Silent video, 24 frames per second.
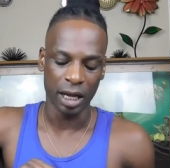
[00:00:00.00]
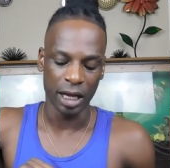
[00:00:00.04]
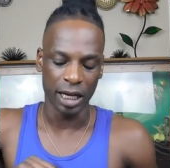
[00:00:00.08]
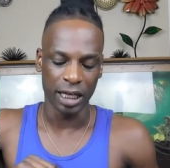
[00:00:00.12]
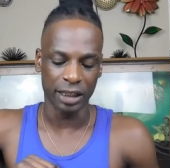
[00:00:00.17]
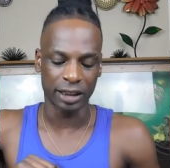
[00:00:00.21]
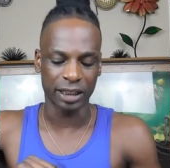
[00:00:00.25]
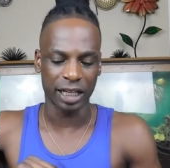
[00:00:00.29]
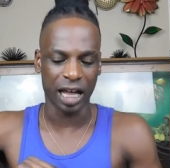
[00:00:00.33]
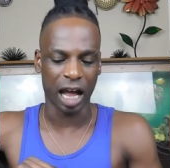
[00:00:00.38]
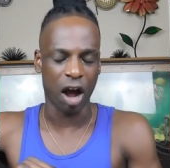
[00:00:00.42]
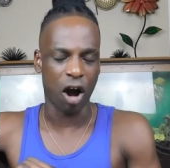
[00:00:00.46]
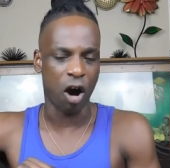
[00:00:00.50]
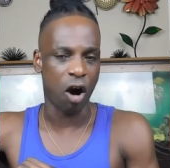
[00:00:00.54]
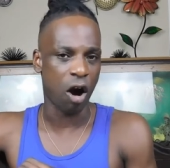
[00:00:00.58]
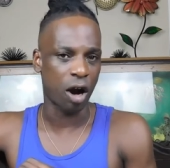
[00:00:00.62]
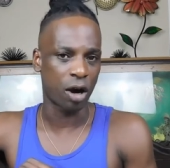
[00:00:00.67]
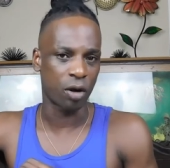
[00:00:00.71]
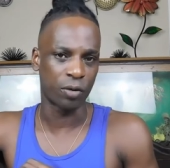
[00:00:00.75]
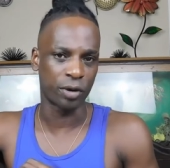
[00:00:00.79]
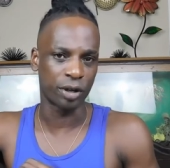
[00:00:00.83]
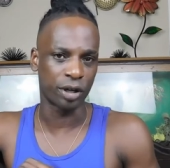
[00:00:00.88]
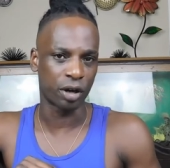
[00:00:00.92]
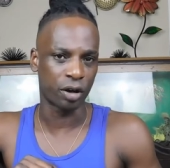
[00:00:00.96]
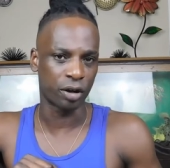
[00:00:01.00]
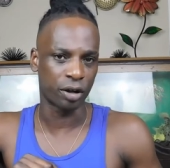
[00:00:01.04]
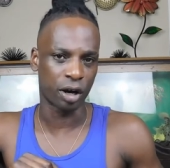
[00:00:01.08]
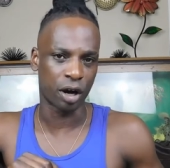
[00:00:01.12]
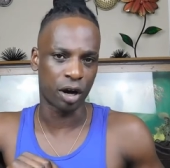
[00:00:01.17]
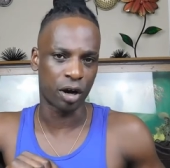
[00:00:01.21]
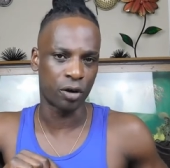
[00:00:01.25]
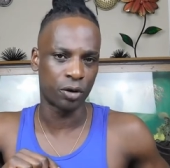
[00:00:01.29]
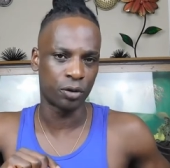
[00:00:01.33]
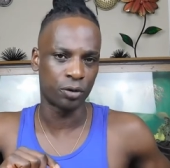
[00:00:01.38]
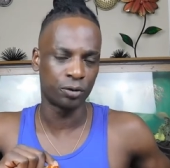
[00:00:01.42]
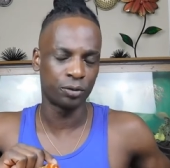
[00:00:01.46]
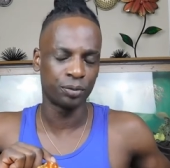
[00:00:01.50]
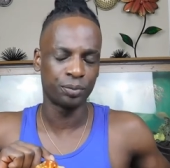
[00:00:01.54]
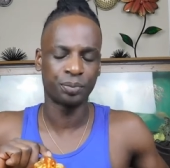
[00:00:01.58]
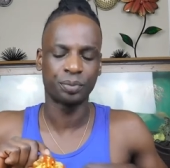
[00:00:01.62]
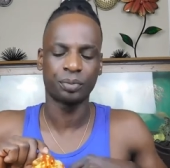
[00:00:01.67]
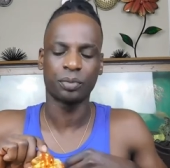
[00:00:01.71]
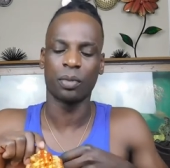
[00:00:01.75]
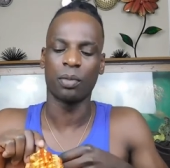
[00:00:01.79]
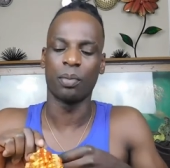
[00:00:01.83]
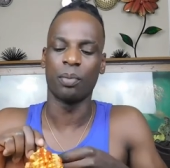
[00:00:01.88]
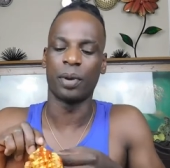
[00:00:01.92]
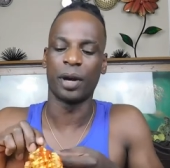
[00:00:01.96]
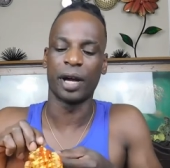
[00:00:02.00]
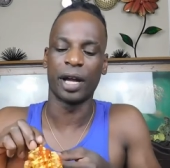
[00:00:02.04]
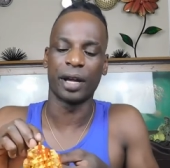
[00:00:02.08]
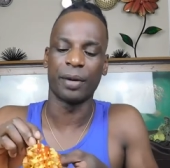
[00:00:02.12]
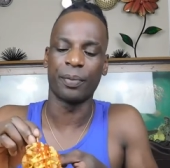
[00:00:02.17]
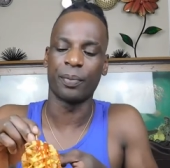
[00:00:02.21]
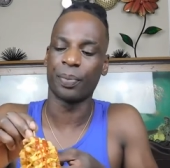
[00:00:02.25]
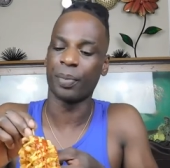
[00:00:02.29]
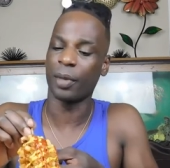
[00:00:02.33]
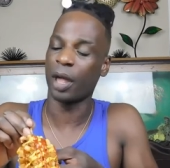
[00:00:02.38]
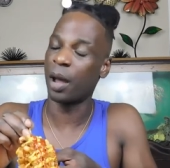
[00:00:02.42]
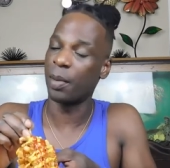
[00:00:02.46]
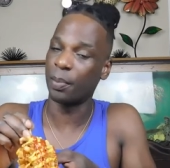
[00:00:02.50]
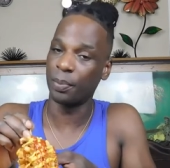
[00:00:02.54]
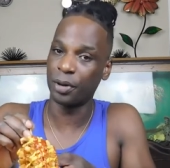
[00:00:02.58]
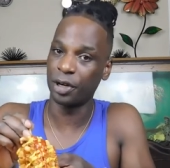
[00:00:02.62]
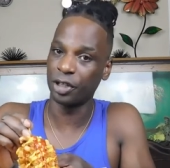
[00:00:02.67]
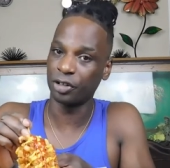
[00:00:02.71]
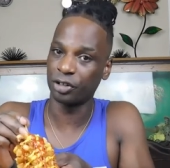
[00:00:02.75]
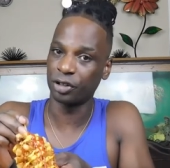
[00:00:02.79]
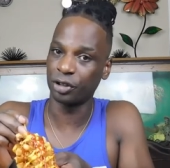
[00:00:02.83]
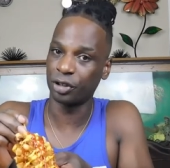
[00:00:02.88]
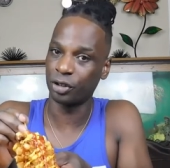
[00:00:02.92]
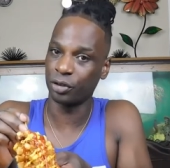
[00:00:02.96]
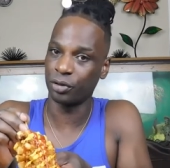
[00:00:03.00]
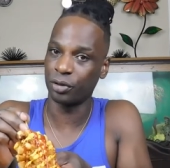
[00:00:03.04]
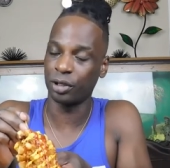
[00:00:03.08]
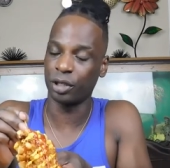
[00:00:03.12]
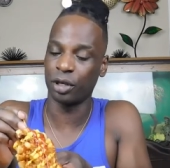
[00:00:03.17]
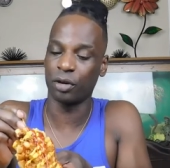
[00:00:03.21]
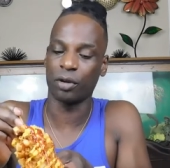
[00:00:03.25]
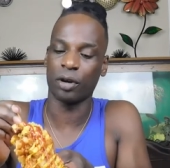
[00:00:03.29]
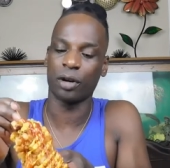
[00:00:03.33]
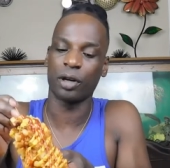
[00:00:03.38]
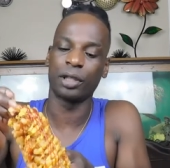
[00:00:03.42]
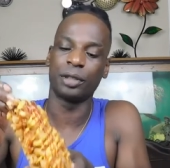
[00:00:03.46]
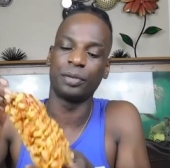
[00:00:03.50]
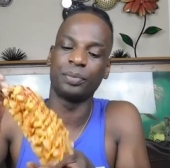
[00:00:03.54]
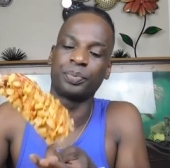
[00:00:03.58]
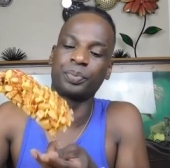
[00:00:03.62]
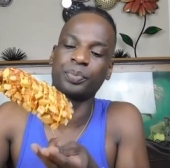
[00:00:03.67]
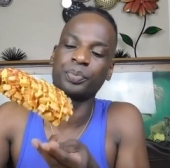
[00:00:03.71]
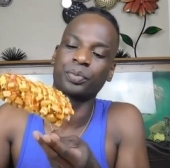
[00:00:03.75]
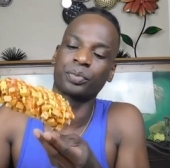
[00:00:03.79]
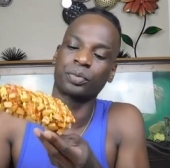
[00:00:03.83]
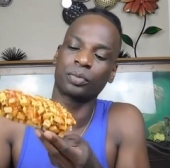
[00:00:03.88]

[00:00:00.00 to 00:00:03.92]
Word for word: It's a lot harder when you're on your own, but I'm pushing through it, no problem.